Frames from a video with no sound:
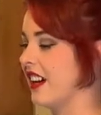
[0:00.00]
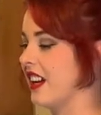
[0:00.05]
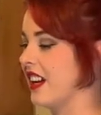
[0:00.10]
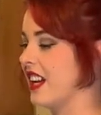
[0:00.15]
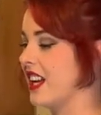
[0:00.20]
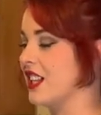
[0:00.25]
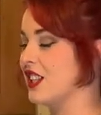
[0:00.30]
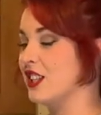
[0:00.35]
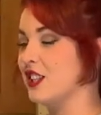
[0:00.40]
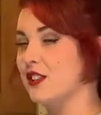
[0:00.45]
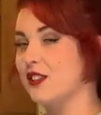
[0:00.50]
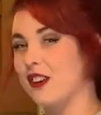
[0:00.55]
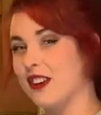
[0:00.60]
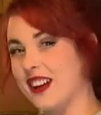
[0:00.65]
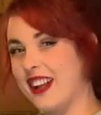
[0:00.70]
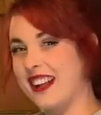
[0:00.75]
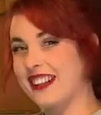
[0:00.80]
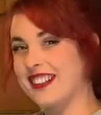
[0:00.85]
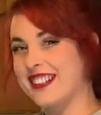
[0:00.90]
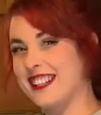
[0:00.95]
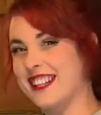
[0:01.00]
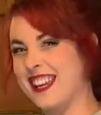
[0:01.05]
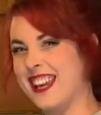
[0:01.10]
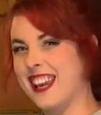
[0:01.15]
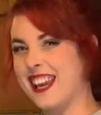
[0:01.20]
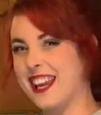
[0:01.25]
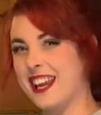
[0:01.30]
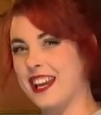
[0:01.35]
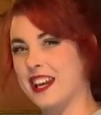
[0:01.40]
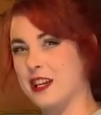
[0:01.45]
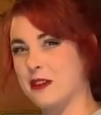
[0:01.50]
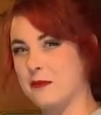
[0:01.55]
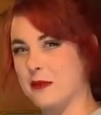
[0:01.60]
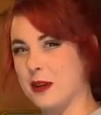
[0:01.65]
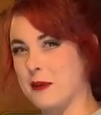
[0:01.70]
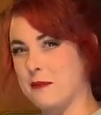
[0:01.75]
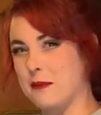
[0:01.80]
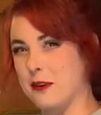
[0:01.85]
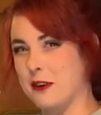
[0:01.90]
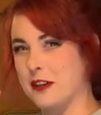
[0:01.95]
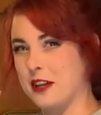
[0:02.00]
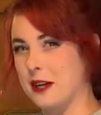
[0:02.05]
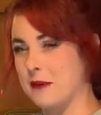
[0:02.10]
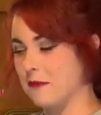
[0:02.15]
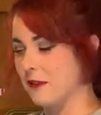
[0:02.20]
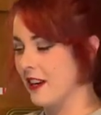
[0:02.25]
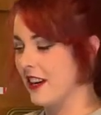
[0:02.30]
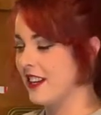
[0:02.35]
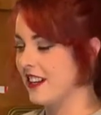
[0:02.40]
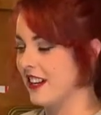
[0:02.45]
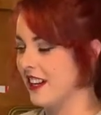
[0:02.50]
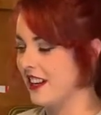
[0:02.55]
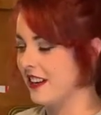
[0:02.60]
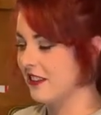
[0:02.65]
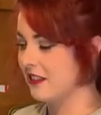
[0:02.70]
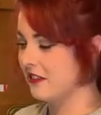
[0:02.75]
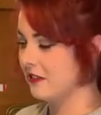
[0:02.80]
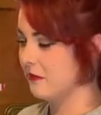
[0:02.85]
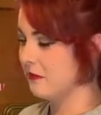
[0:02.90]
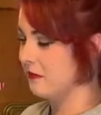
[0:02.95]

It's not actually here in my mock-up right now,